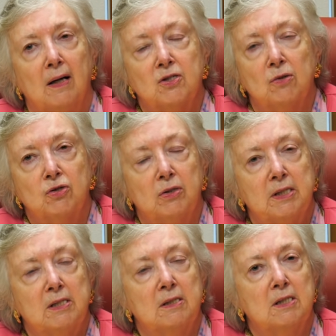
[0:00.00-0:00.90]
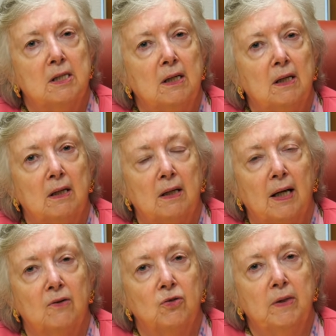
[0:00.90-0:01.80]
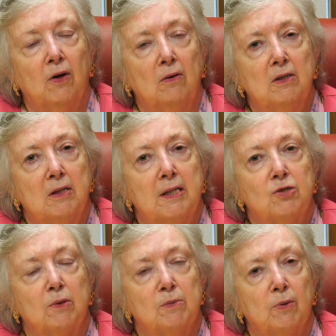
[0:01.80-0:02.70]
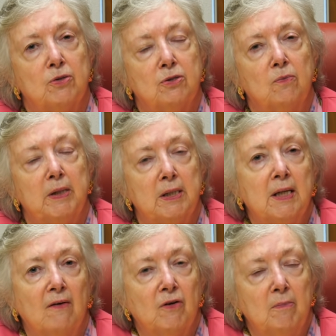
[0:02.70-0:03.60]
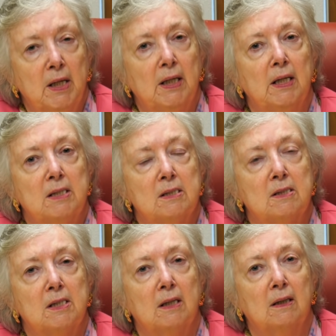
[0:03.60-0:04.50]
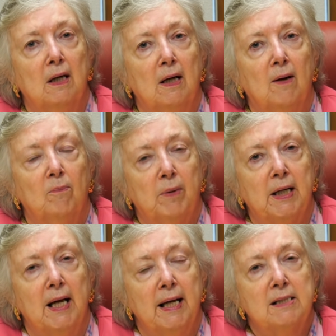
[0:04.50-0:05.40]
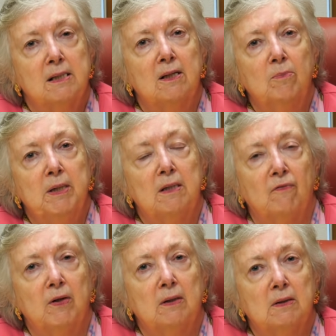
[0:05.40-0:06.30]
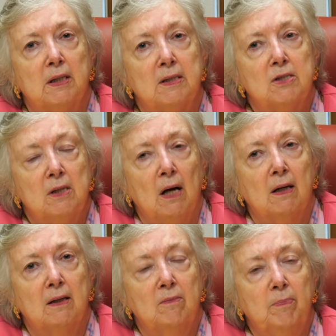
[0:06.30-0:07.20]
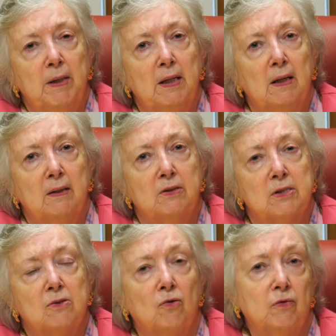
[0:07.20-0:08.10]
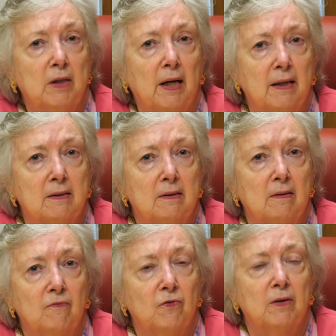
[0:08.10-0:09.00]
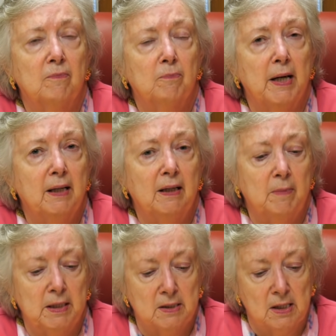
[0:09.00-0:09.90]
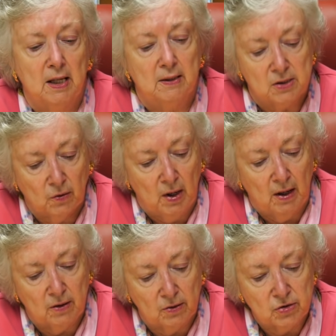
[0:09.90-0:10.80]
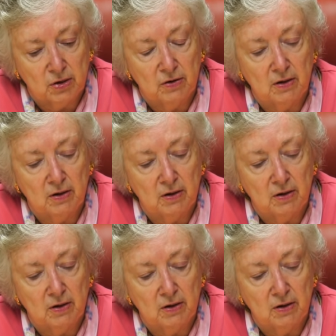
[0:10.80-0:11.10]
social distancing and doing all the things we're supposed to, and we didn't have very many cases here. But it's going to be difficult, and it's not going to be just overnight by any means. So those are